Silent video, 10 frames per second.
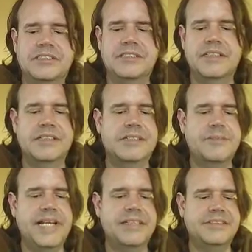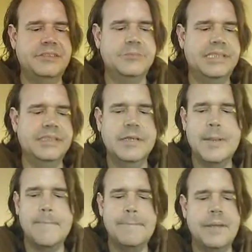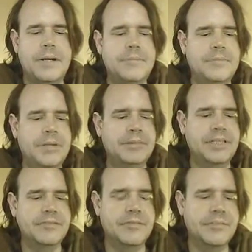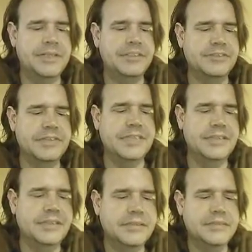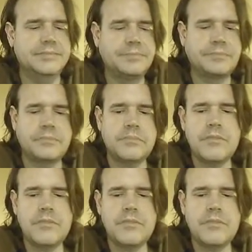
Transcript: Republican from Pennsylvania. Unfortunately, I've heard of him before.